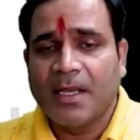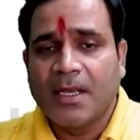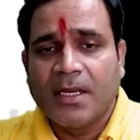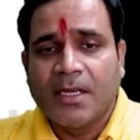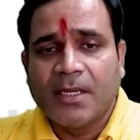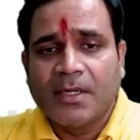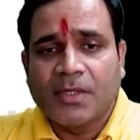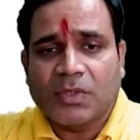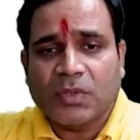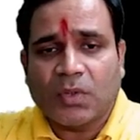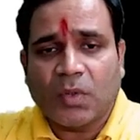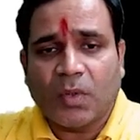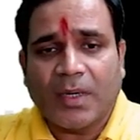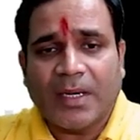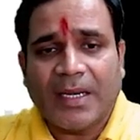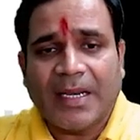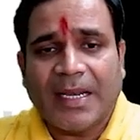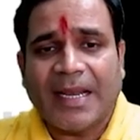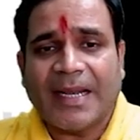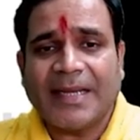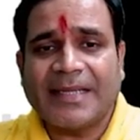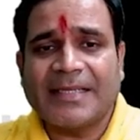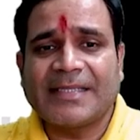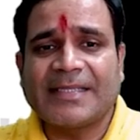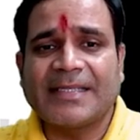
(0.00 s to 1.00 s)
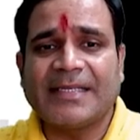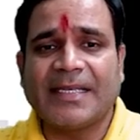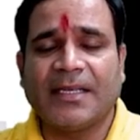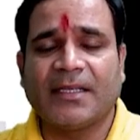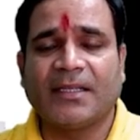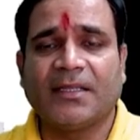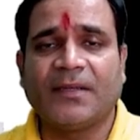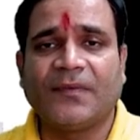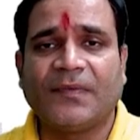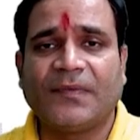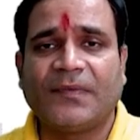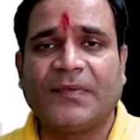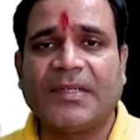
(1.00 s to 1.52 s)
So let's see the
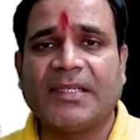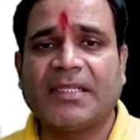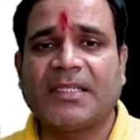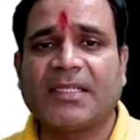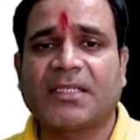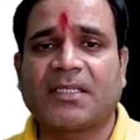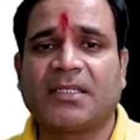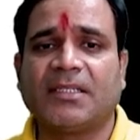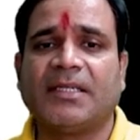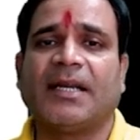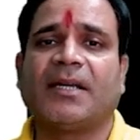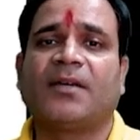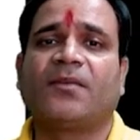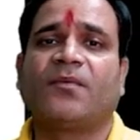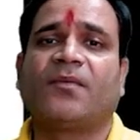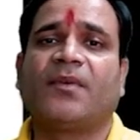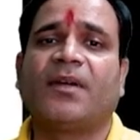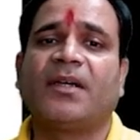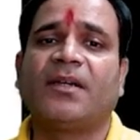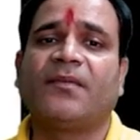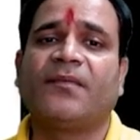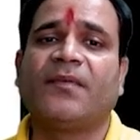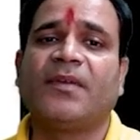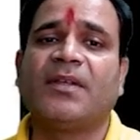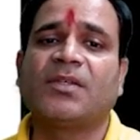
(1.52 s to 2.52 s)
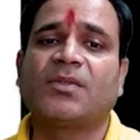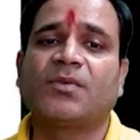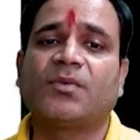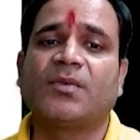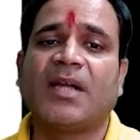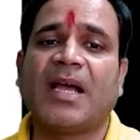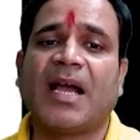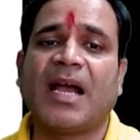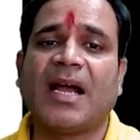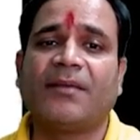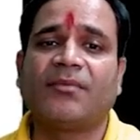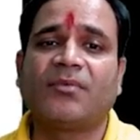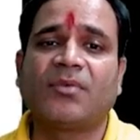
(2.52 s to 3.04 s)
first that what we should
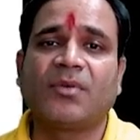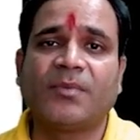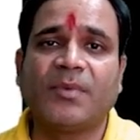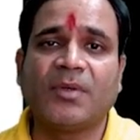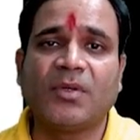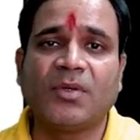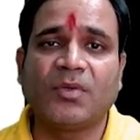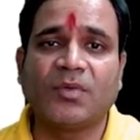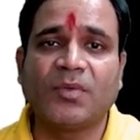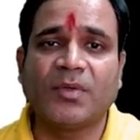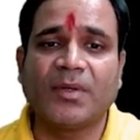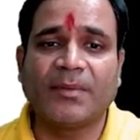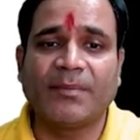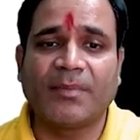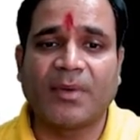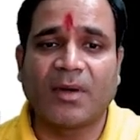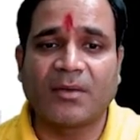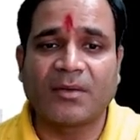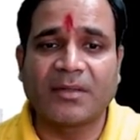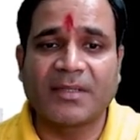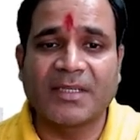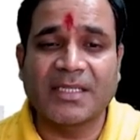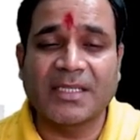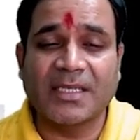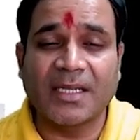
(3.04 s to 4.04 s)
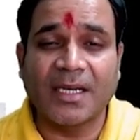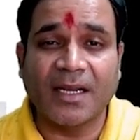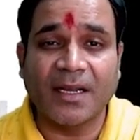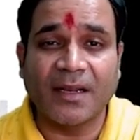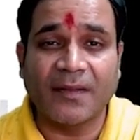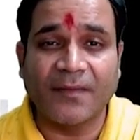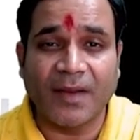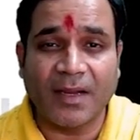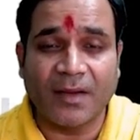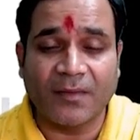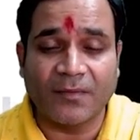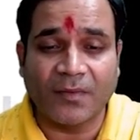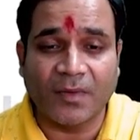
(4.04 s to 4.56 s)
have to be know about this
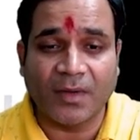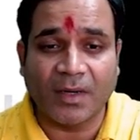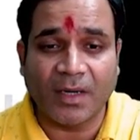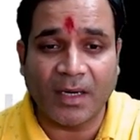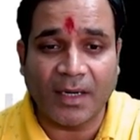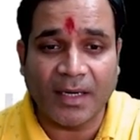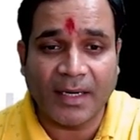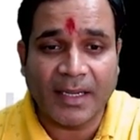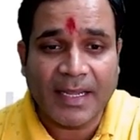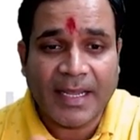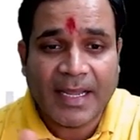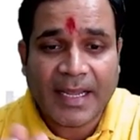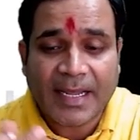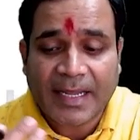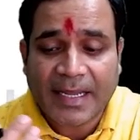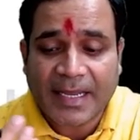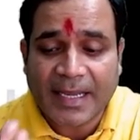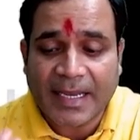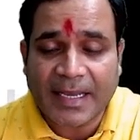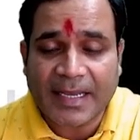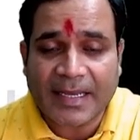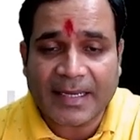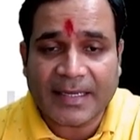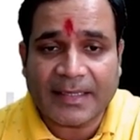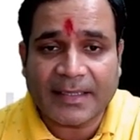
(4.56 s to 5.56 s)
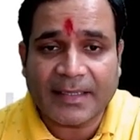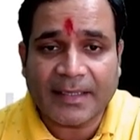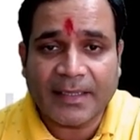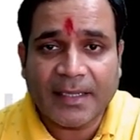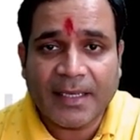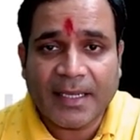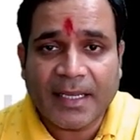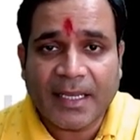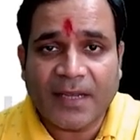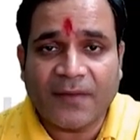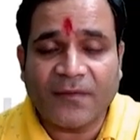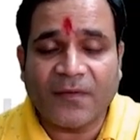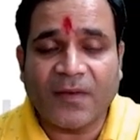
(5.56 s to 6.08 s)
living world. Here,
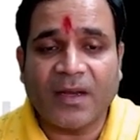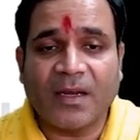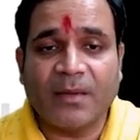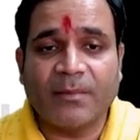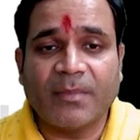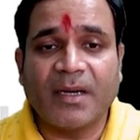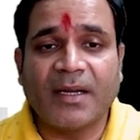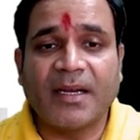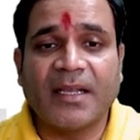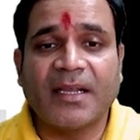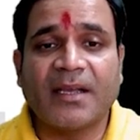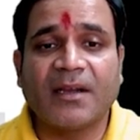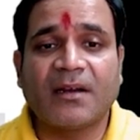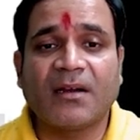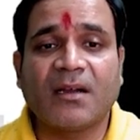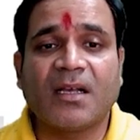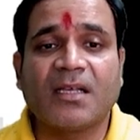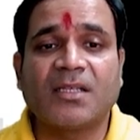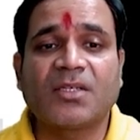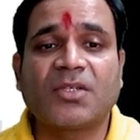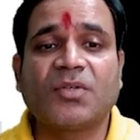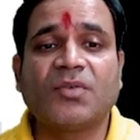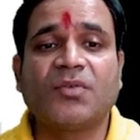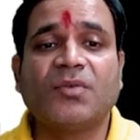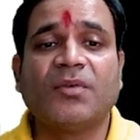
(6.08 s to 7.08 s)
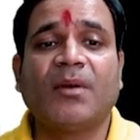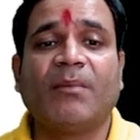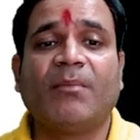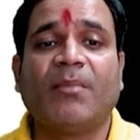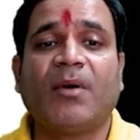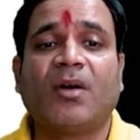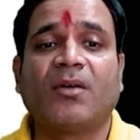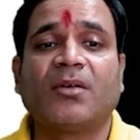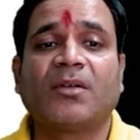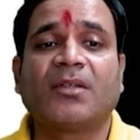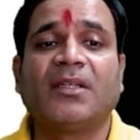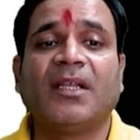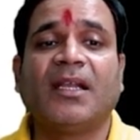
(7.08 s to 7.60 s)
if anybody can ask you
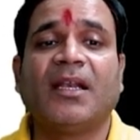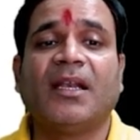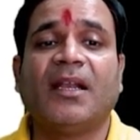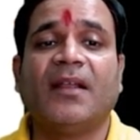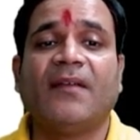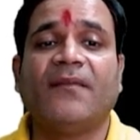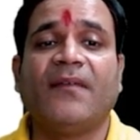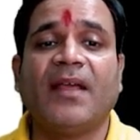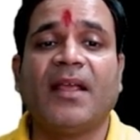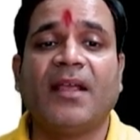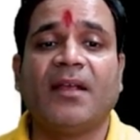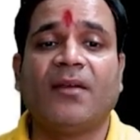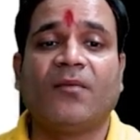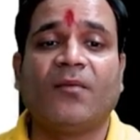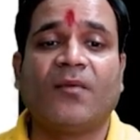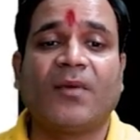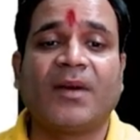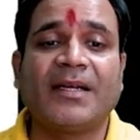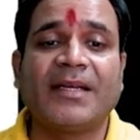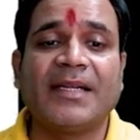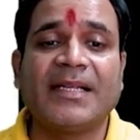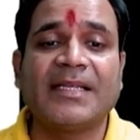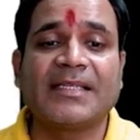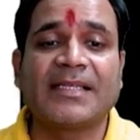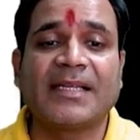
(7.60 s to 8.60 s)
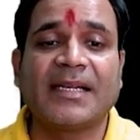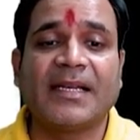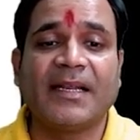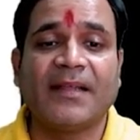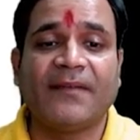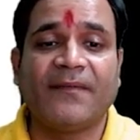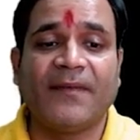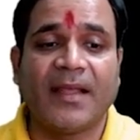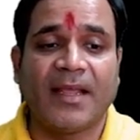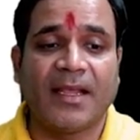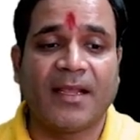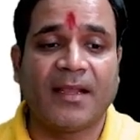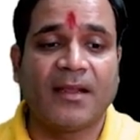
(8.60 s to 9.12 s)
about the living, what is
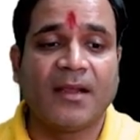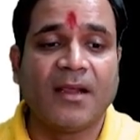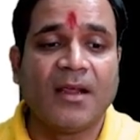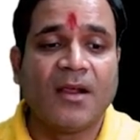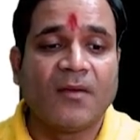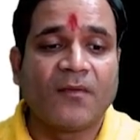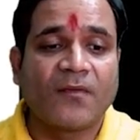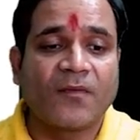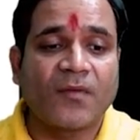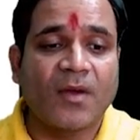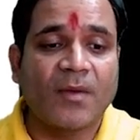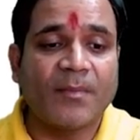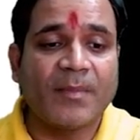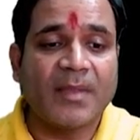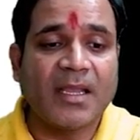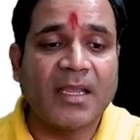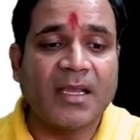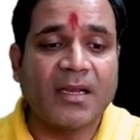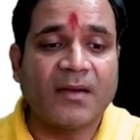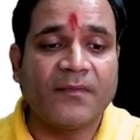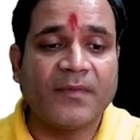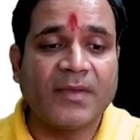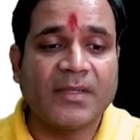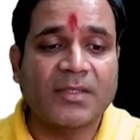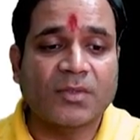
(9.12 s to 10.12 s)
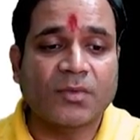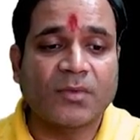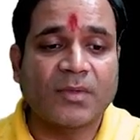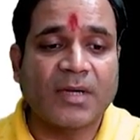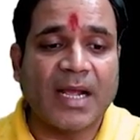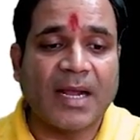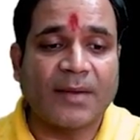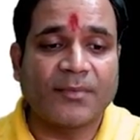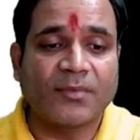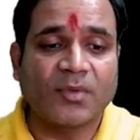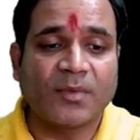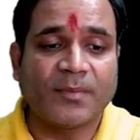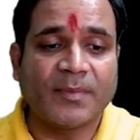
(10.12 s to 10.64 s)
living? From here we should have
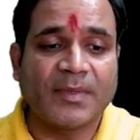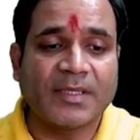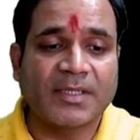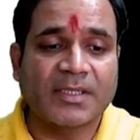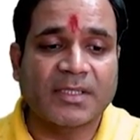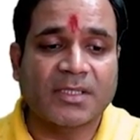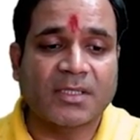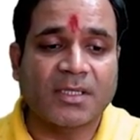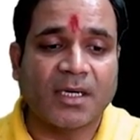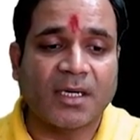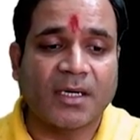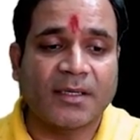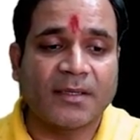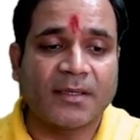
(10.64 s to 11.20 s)
to be start.